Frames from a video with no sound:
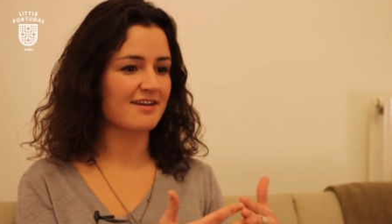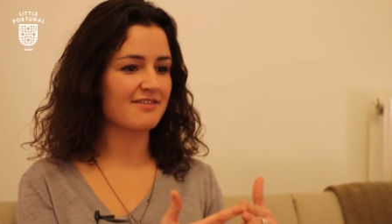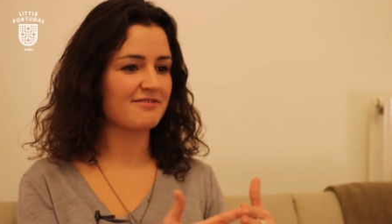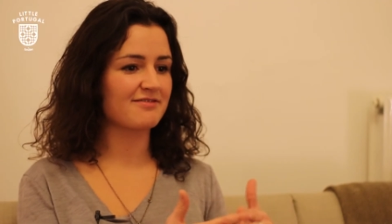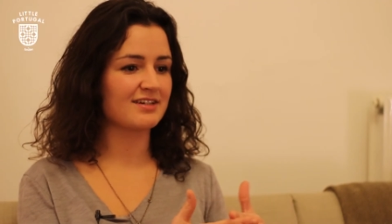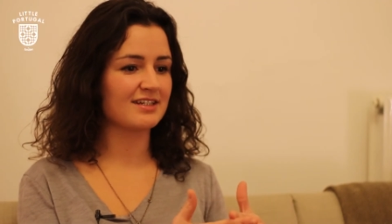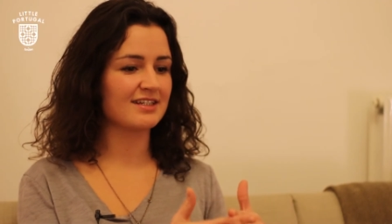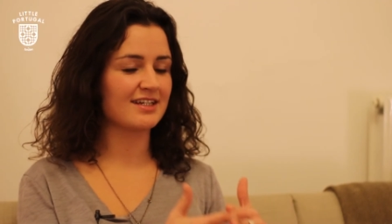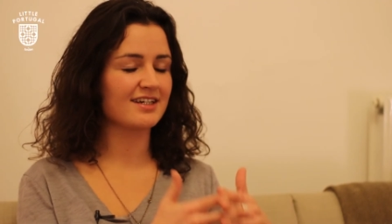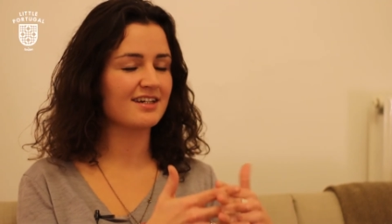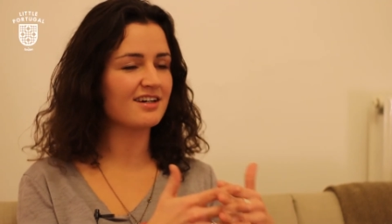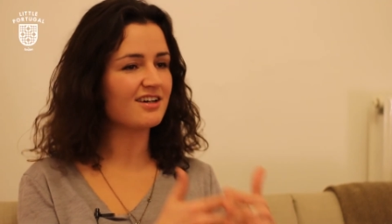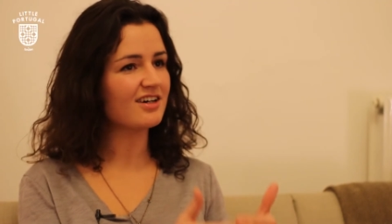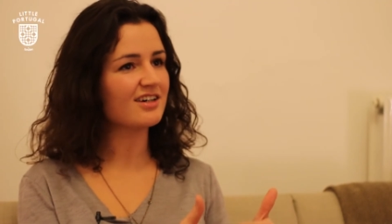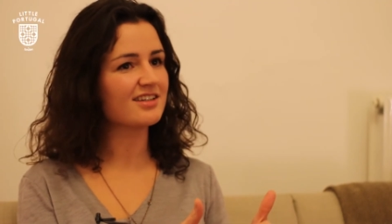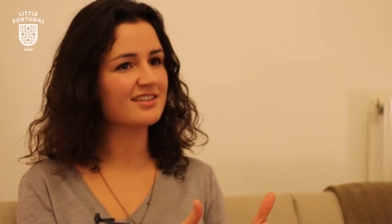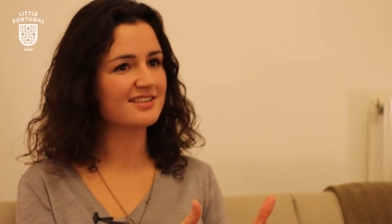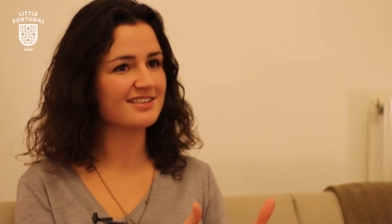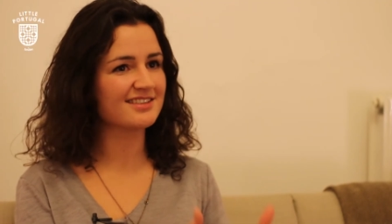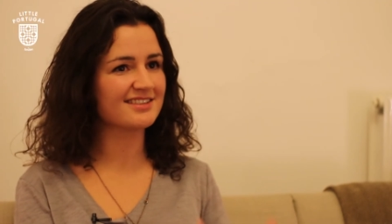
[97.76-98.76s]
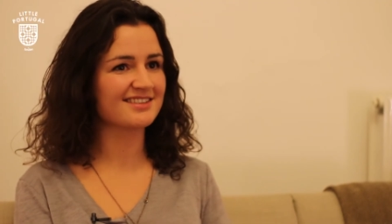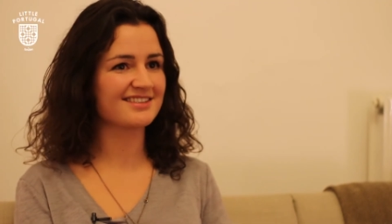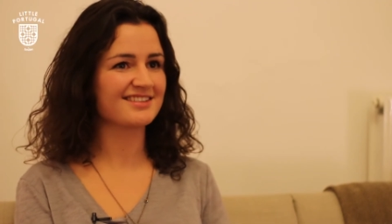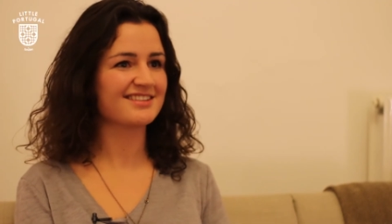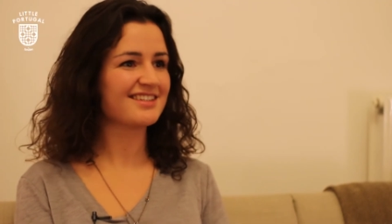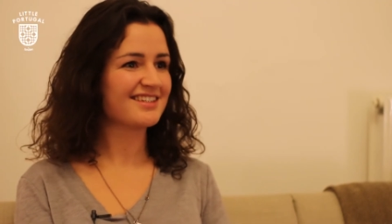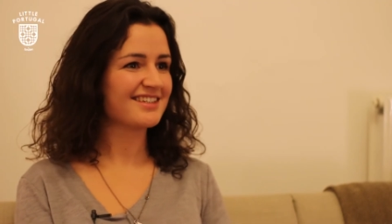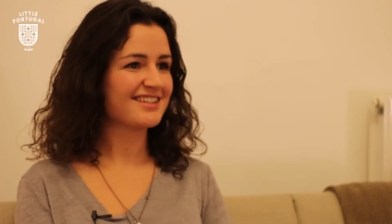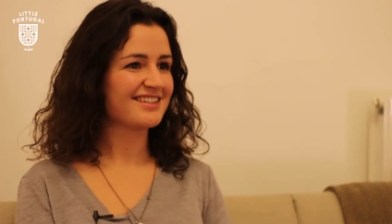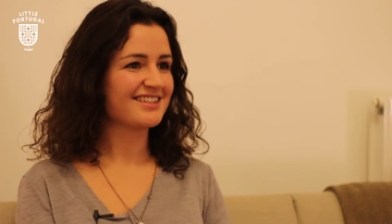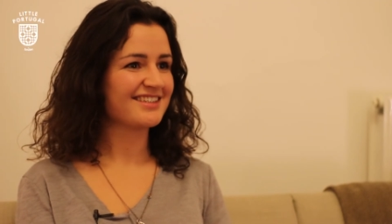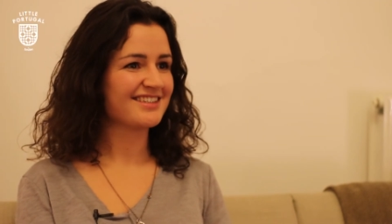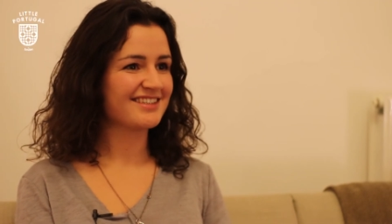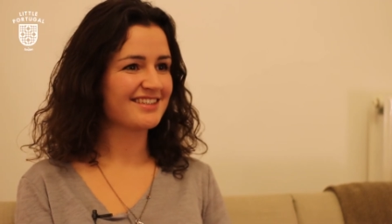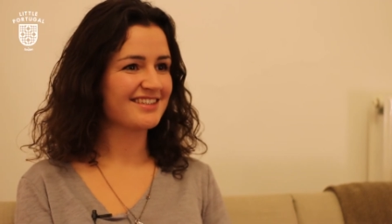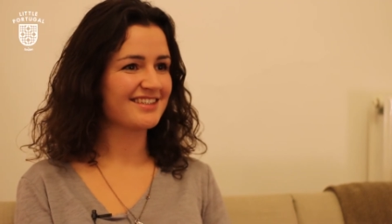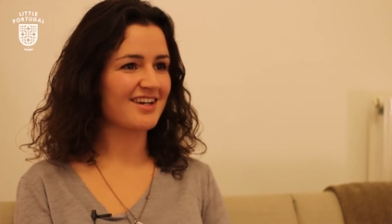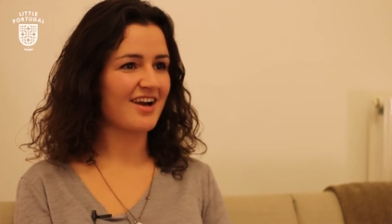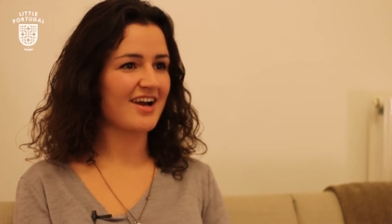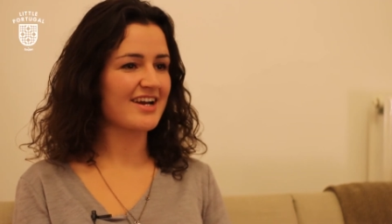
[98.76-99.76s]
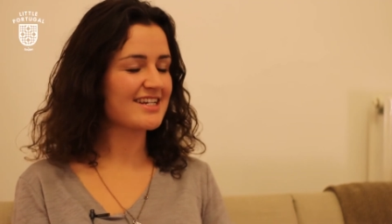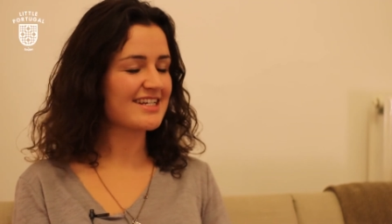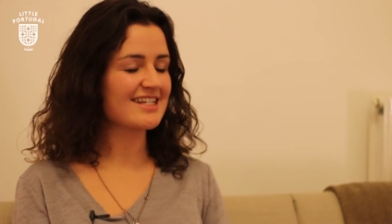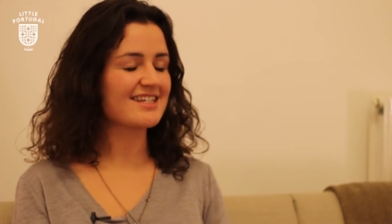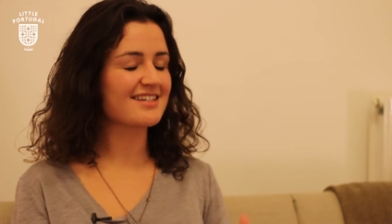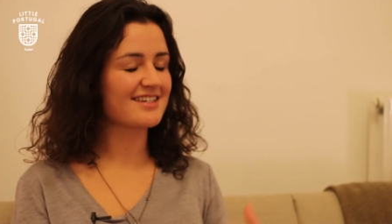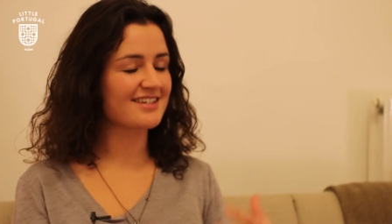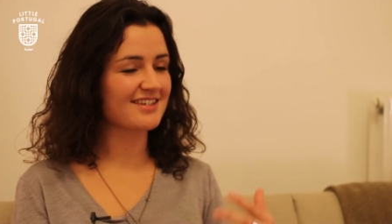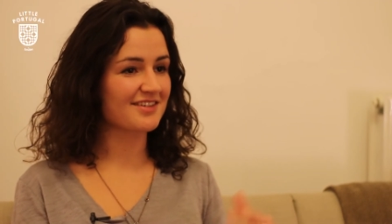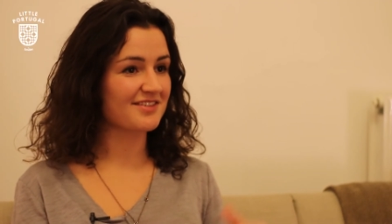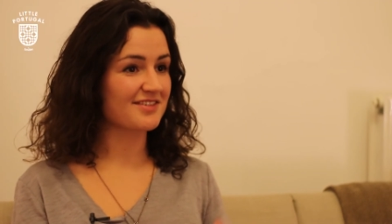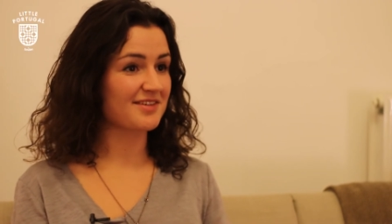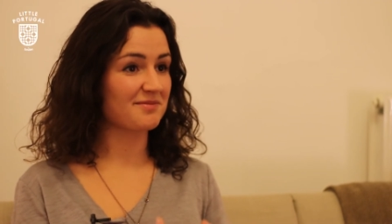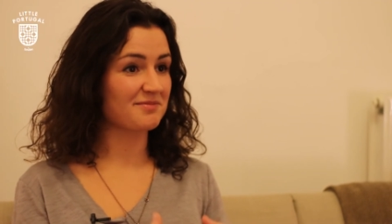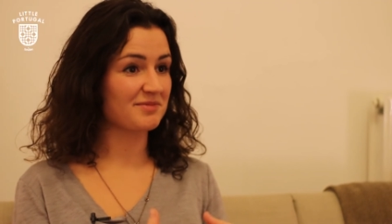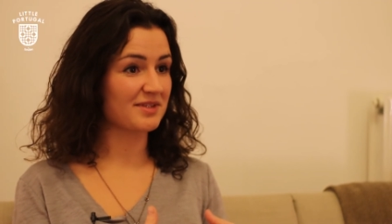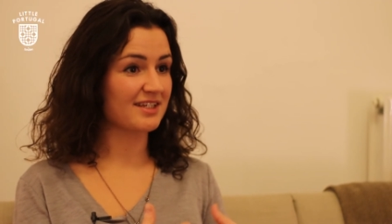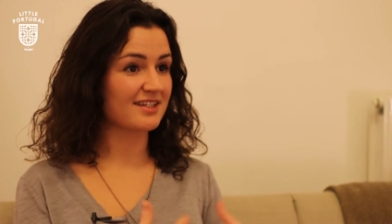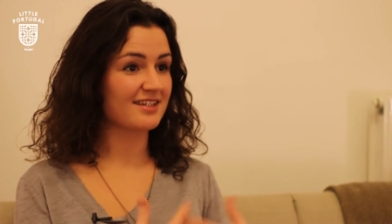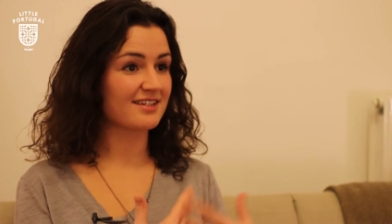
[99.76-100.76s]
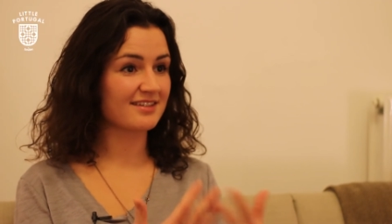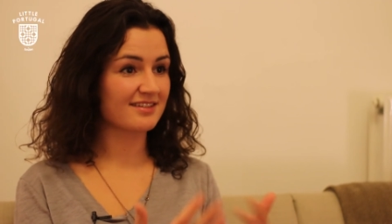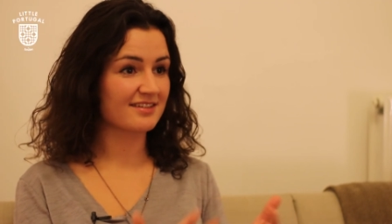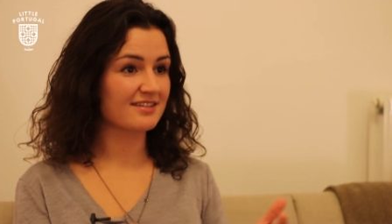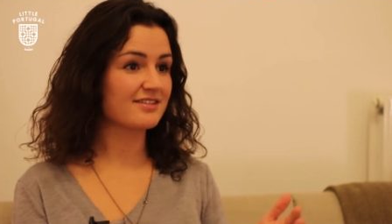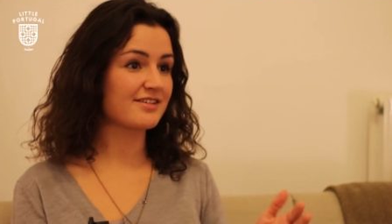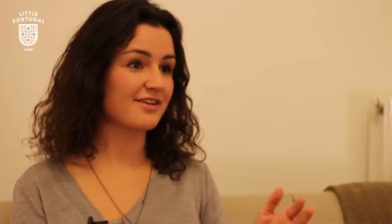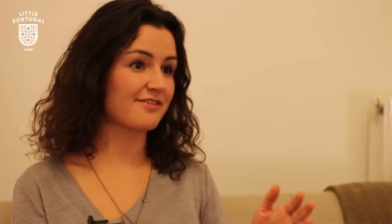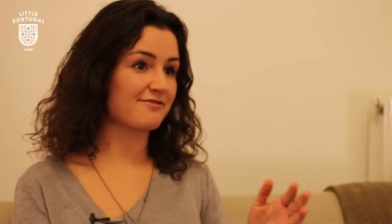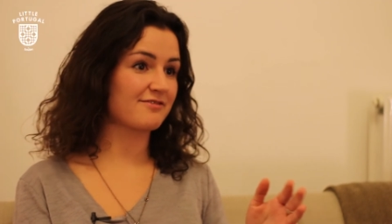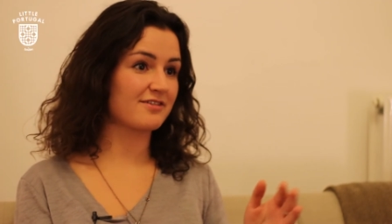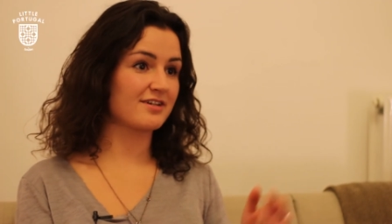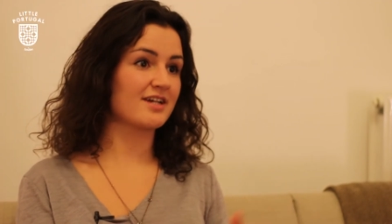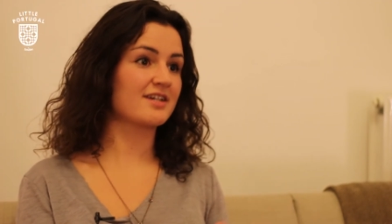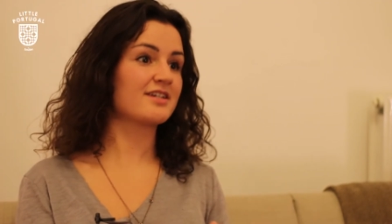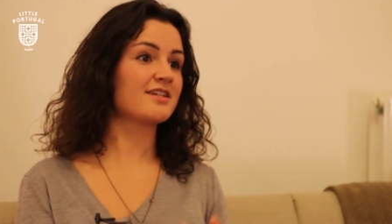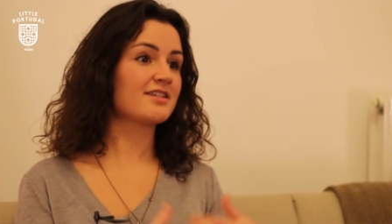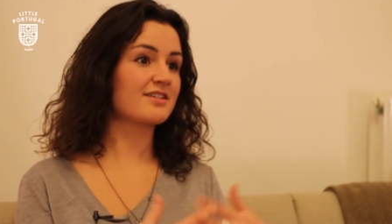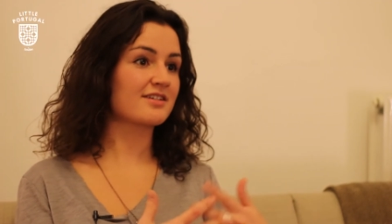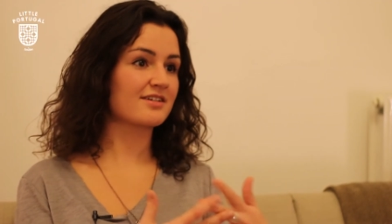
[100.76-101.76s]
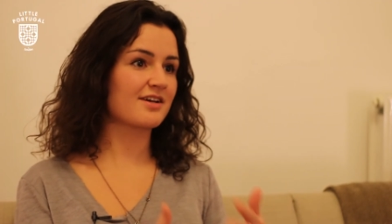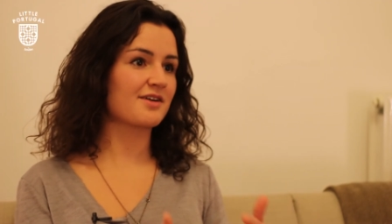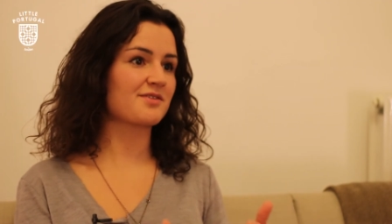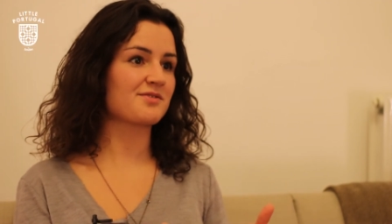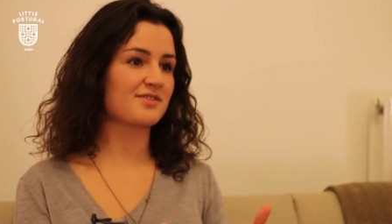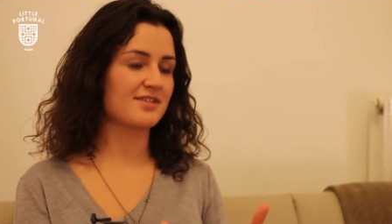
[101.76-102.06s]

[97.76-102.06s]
I felt like, oh, this is, I need to do something different. I need to go